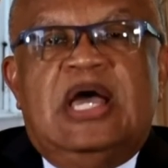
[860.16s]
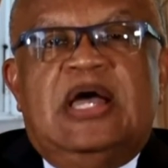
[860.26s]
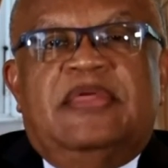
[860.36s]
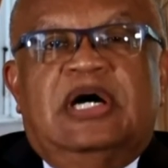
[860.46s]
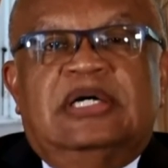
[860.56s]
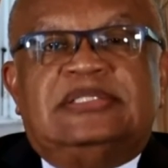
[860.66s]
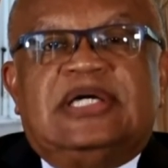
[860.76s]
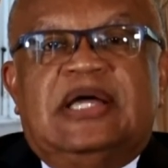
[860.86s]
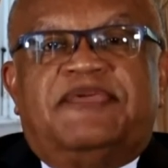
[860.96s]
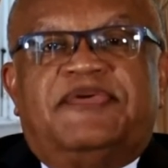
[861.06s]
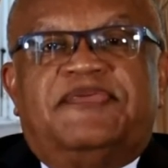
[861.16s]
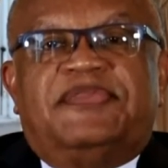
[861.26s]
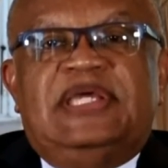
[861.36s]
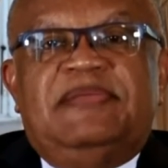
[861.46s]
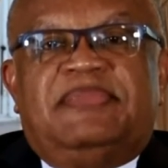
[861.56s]
The UNCTAD
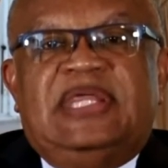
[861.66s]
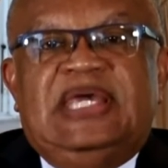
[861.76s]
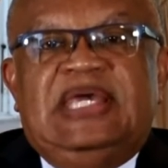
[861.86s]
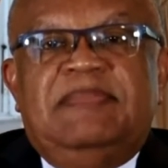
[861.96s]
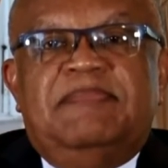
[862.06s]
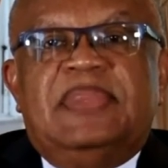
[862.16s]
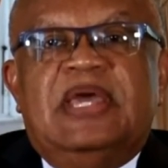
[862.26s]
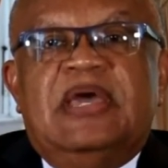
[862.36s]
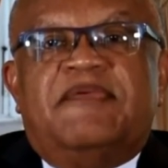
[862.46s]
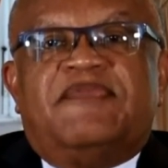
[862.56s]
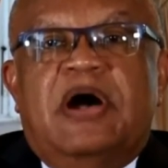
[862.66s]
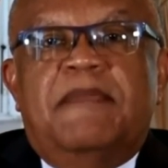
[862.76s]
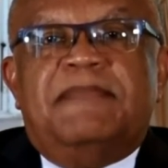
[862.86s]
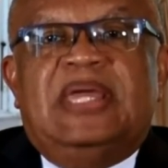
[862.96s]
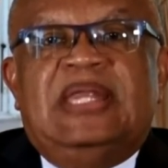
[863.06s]
15 theme,
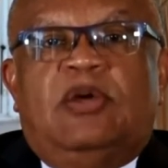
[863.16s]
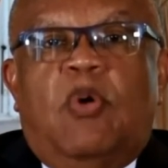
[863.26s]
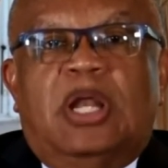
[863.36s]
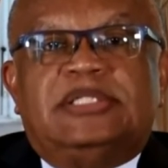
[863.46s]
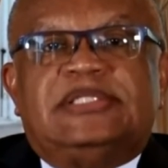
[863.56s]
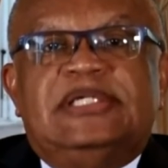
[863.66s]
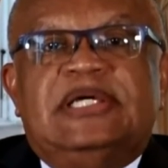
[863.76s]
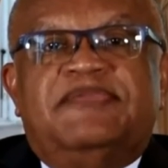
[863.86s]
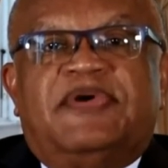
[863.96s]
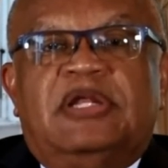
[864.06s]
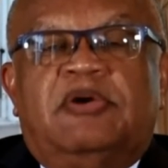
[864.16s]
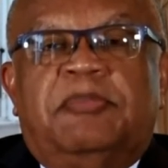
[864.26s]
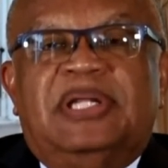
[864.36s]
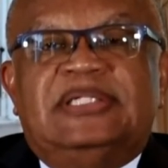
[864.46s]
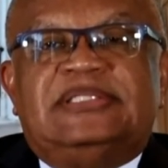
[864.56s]
From Inequality and
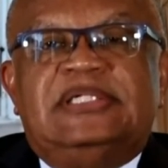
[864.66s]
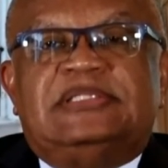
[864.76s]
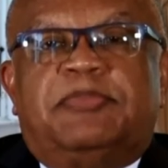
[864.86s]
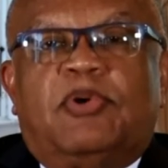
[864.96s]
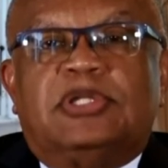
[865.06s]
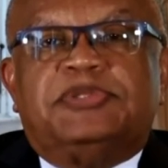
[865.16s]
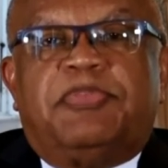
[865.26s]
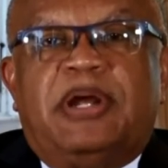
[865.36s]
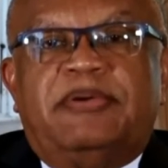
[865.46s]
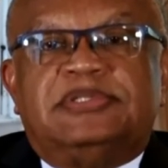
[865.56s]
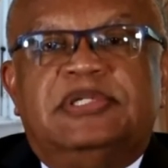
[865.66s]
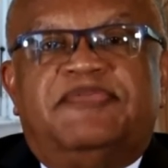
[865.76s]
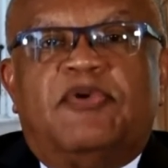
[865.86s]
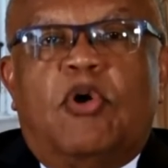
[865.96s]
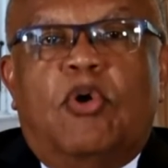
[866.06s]
Vulnerability to Prosperity
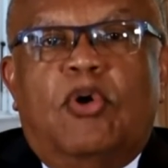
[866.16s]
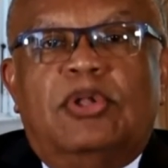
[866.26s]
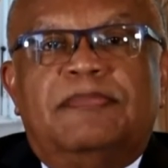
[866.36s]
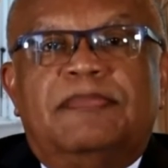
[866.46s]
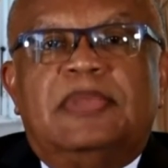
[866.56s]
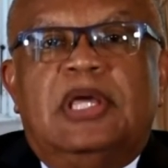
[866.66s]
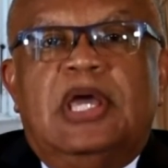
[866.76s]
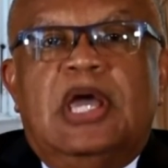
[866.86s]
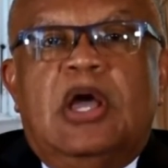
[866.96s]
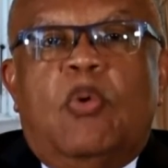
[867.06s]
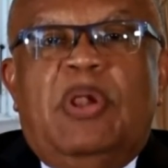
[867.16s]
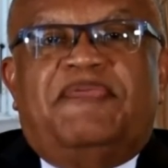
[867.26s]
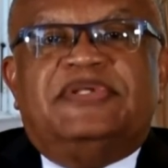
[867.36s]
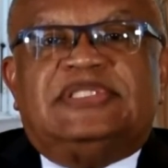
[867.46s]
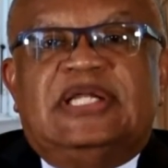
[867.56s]
for All, will
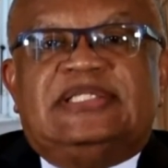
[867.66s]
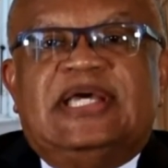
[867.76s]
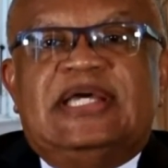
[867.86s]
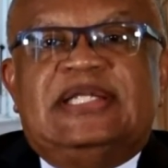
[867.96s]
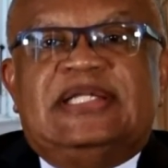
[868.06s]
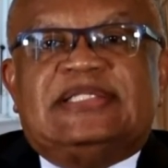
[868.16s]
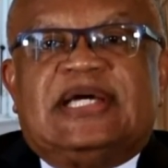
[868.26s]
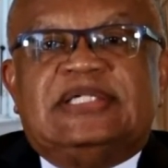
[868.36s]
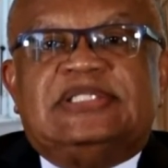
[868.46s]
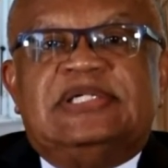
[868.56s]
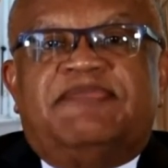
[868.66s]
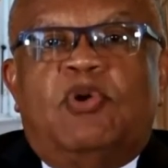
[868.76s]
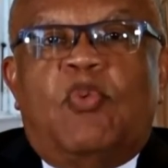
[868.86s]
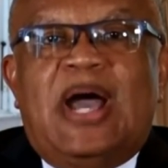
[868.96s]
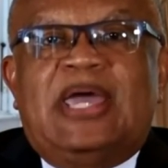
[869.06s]
facilitate the discussion of a
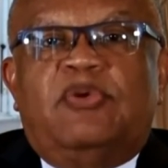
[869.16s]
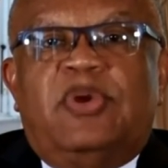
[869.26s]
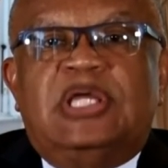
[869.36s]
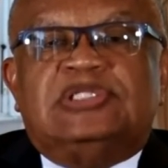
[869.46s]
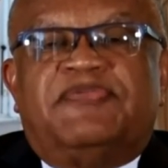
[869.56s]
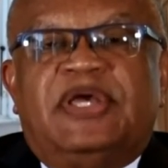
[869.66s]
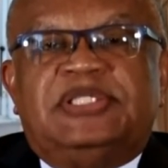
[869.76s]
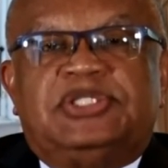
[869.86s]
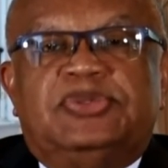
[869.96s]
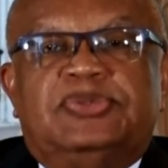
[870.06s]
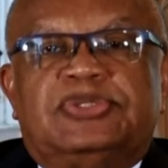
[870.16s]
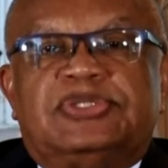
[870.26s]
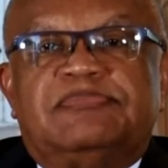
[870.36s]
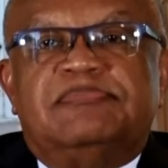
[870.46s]
wide range of issues,